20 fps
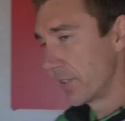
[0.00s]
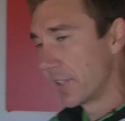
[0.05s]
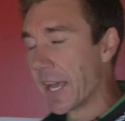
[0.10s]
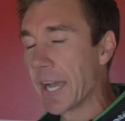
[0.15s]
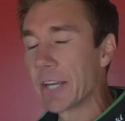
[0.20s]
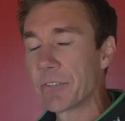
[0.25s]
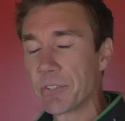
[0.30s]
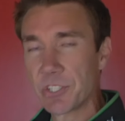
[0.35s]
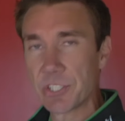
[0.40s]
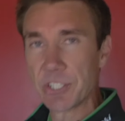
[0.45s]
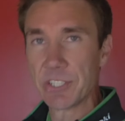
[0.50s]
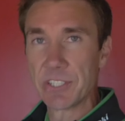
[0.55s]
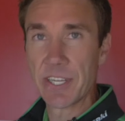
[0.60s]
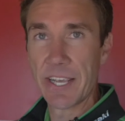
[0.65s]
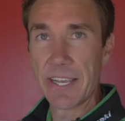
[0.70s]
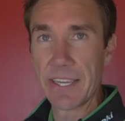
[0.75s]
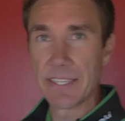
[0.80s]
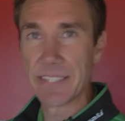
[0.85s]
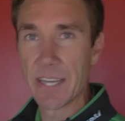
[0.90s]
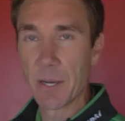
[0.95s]
nitrogen
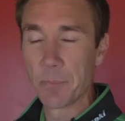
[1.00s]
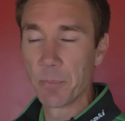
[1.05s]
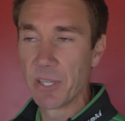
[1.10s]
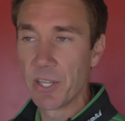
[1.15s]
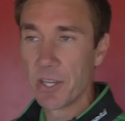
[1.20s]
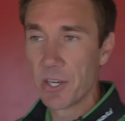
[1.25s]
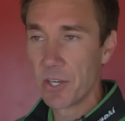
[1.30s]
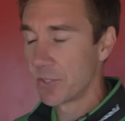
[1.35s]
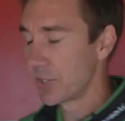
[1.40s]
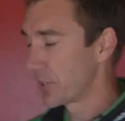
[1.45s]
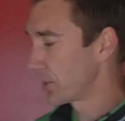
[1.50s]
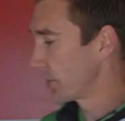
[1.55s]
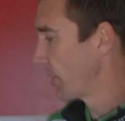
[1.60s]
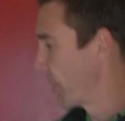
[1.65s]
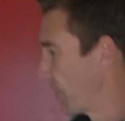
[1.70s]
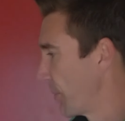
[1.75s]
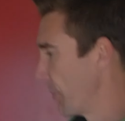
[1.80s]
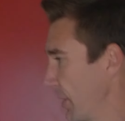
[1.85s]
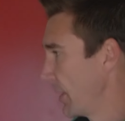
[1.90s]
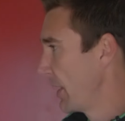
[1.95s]
tank down below,
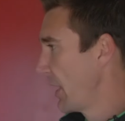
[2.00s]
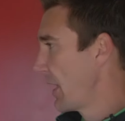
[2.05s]
so